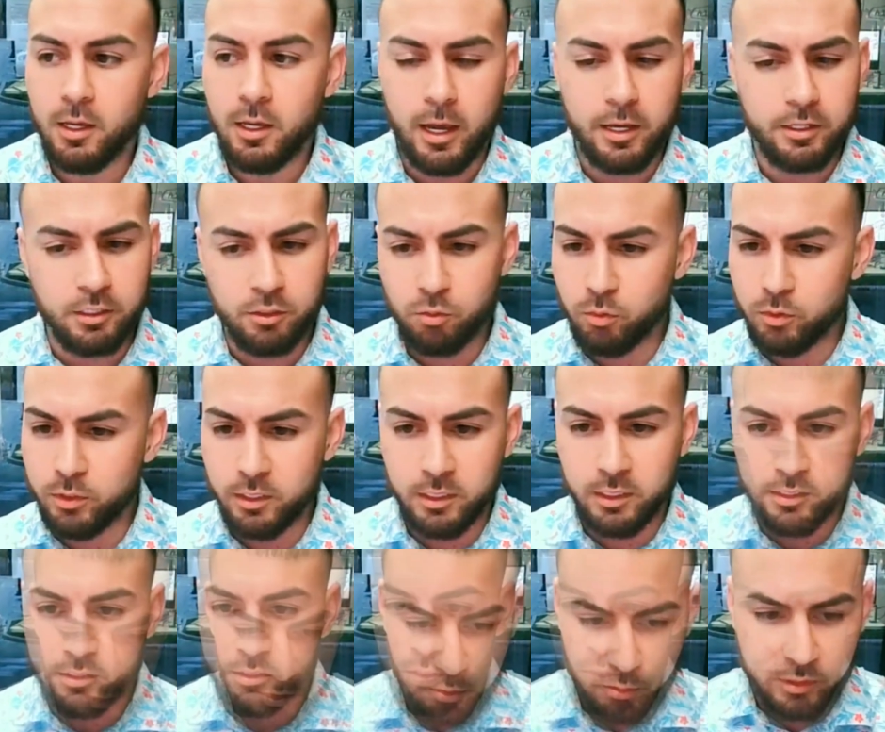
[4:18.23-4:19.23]
I didn't want to
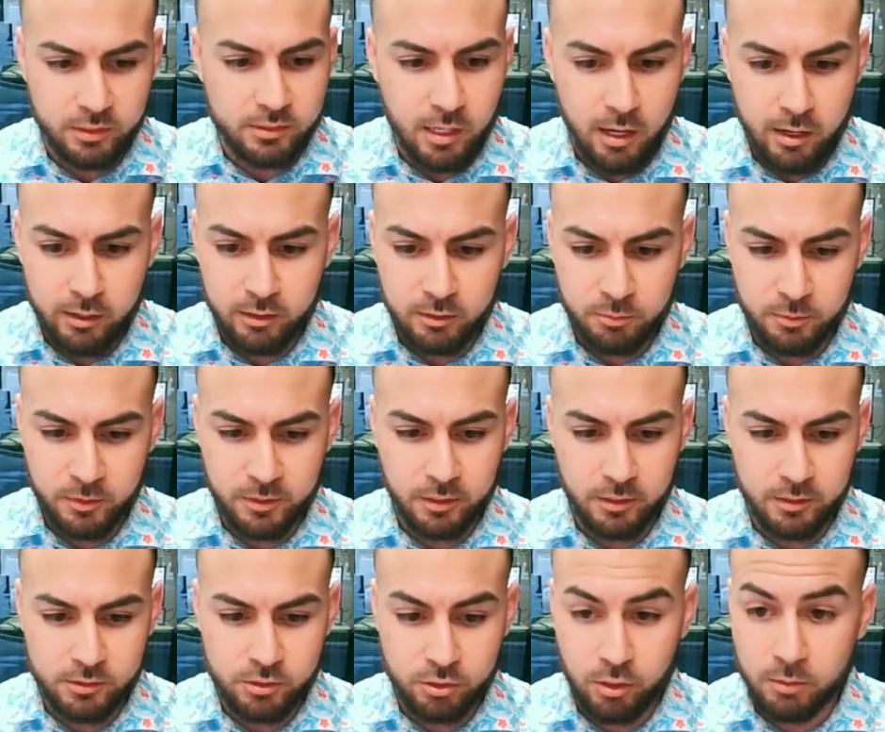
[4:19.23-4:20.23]
get too exotic
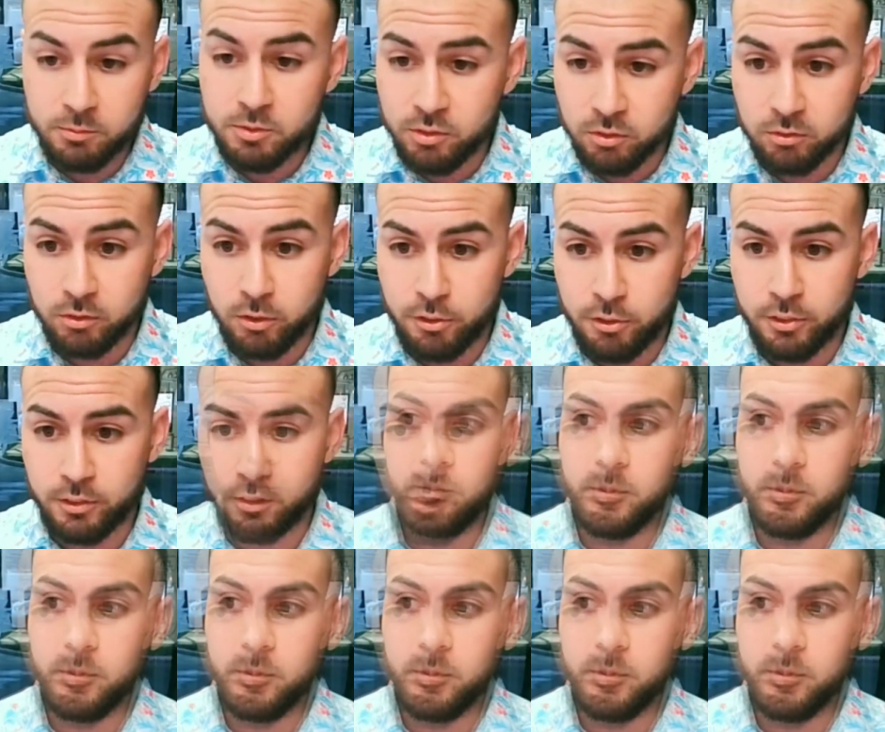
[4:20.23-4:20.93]
because, I'm still learning.